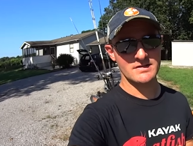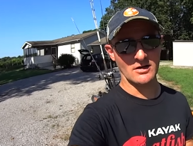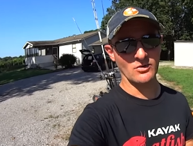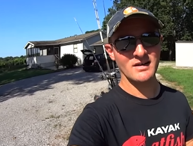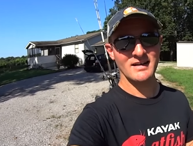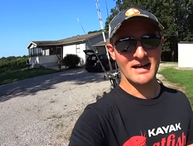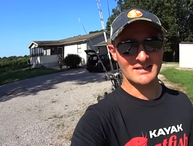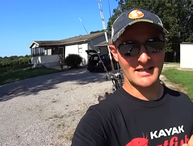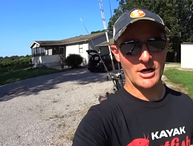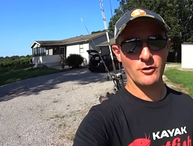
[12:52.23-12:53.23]
So
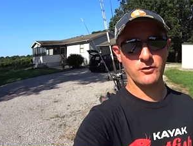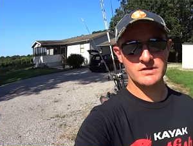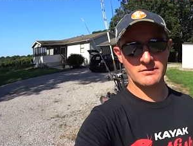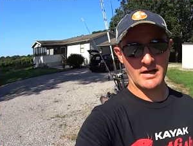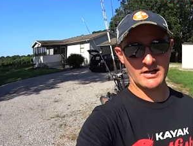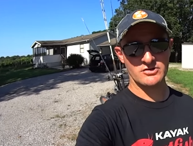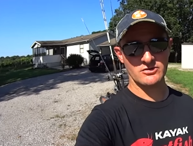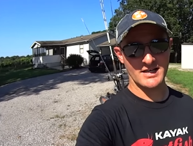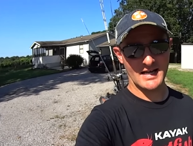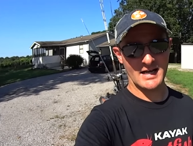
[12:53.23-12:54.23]
allow for some extra
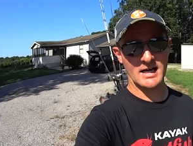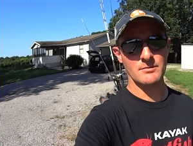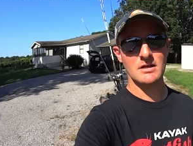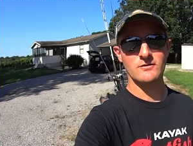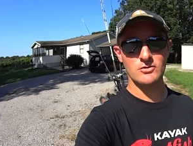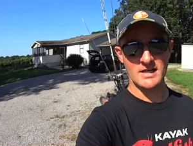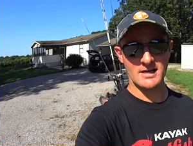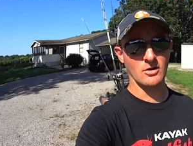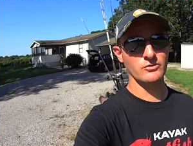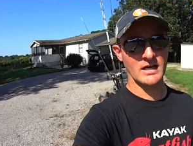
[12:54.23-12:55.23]
time if you
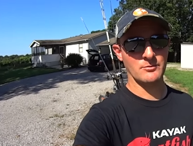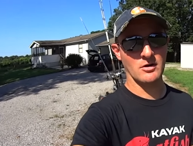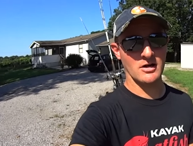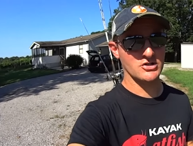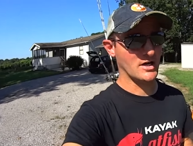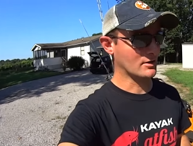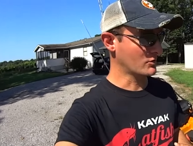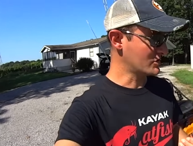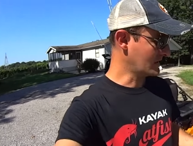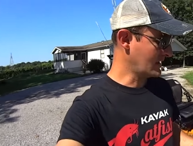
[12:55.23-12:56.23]
take on that project,
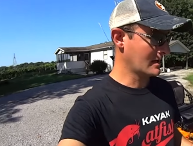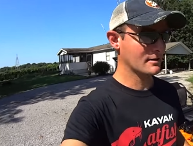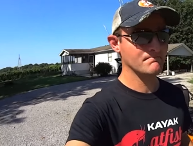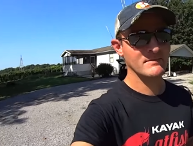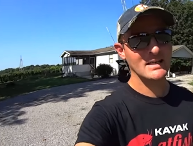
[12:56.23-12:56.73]
which again,